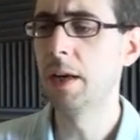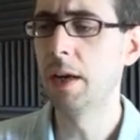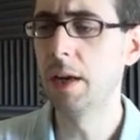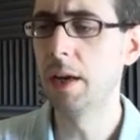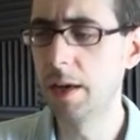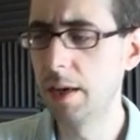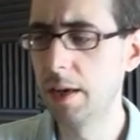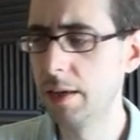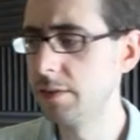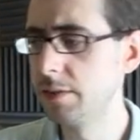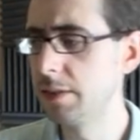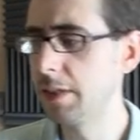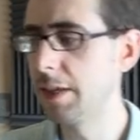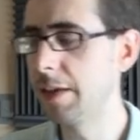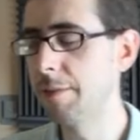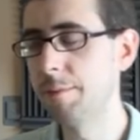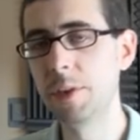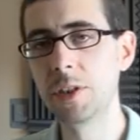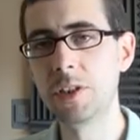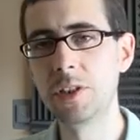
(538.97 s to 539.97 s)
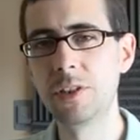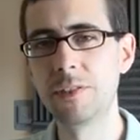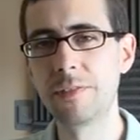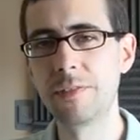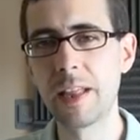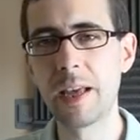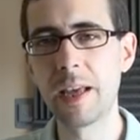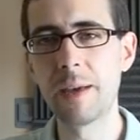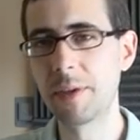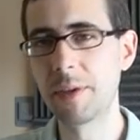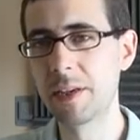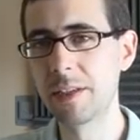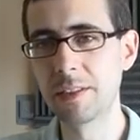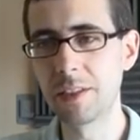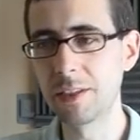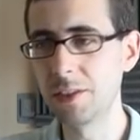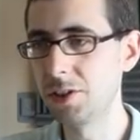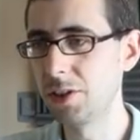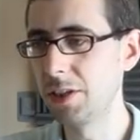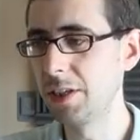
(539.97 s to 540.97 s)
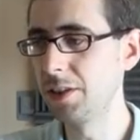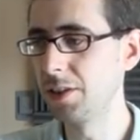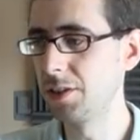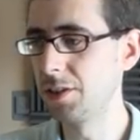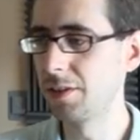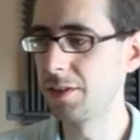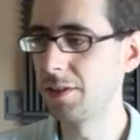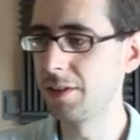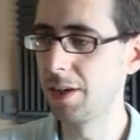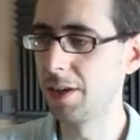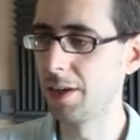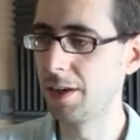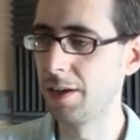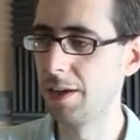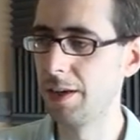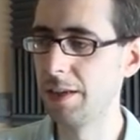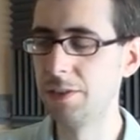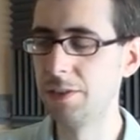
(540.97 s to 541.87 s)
Uh, didn't have much use for that because I usually just uh,